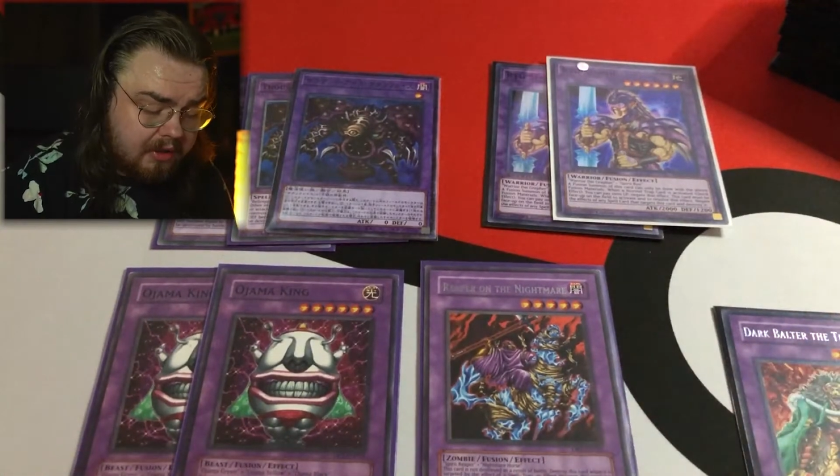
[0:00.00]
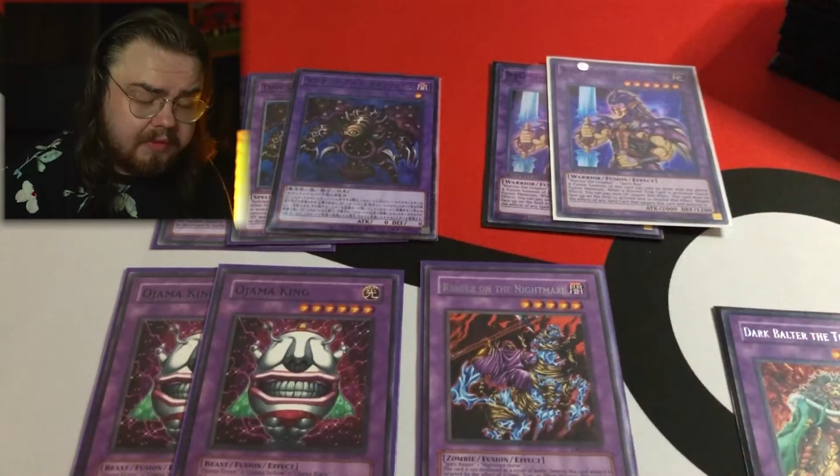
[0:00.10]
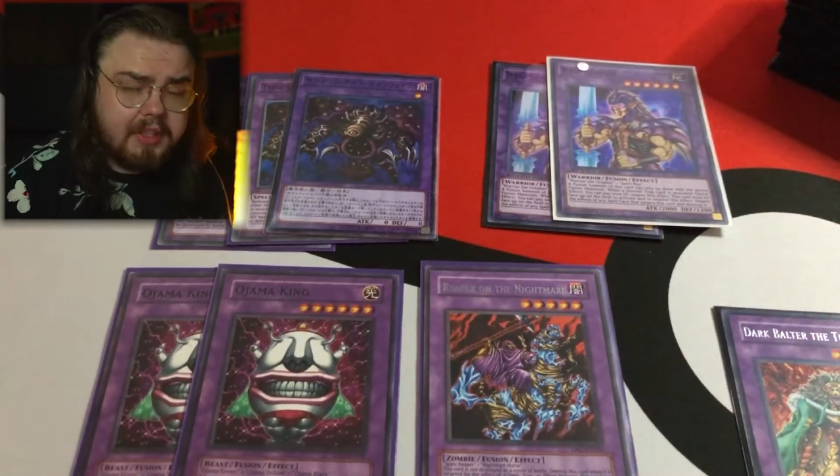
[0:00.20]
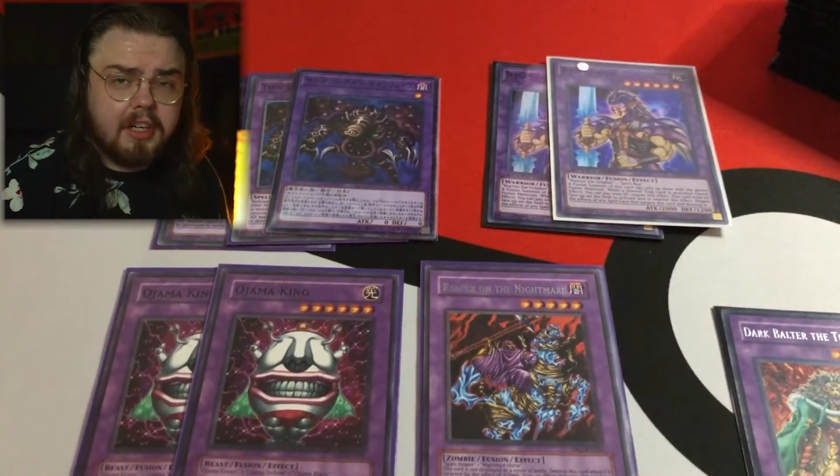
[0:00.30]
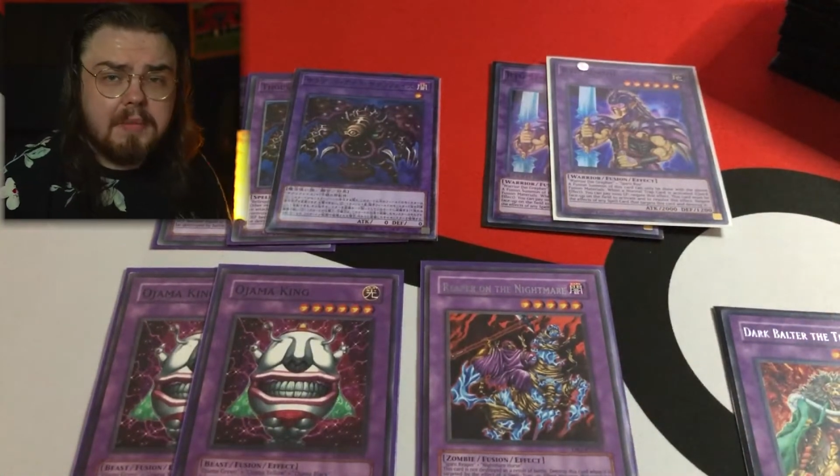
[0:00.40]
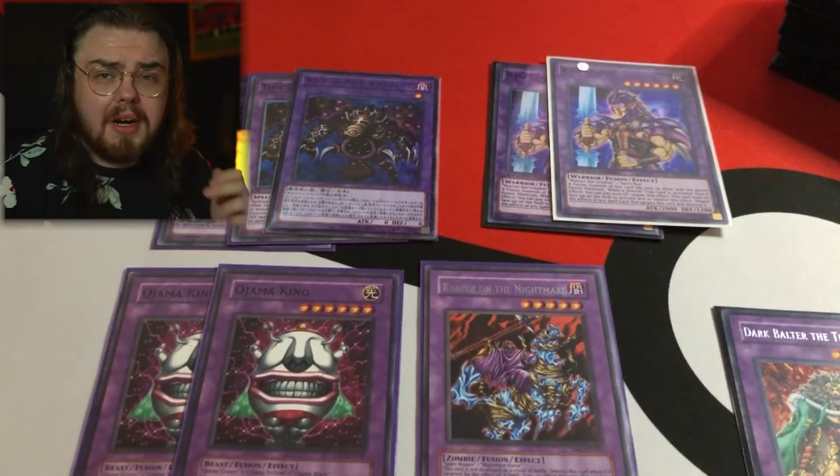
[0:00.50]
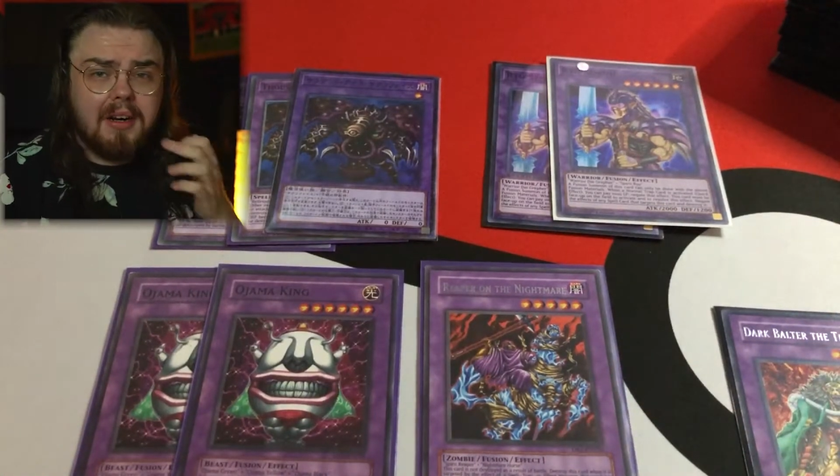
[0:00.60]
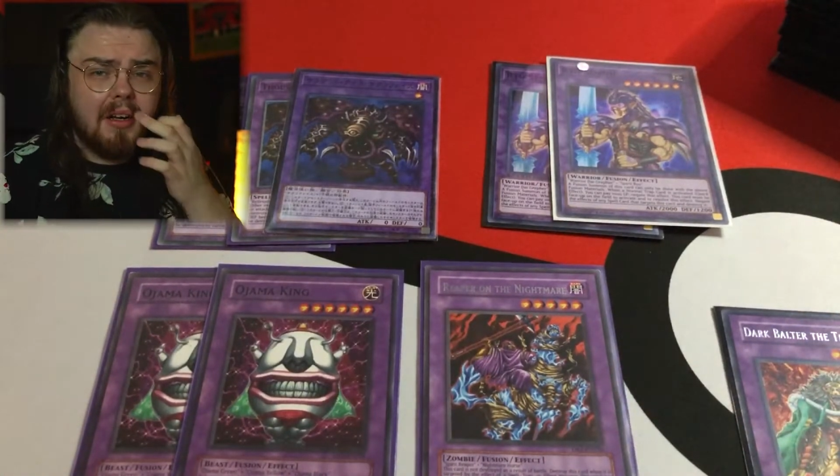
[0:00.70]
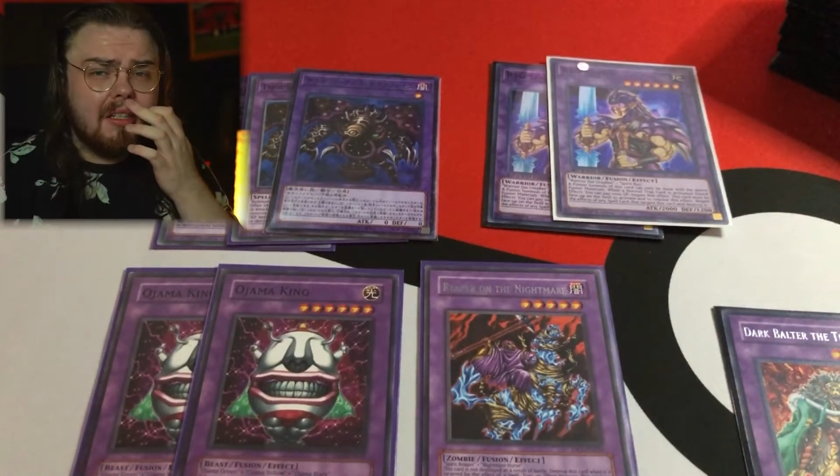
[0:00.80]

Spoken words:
of the Nightmare.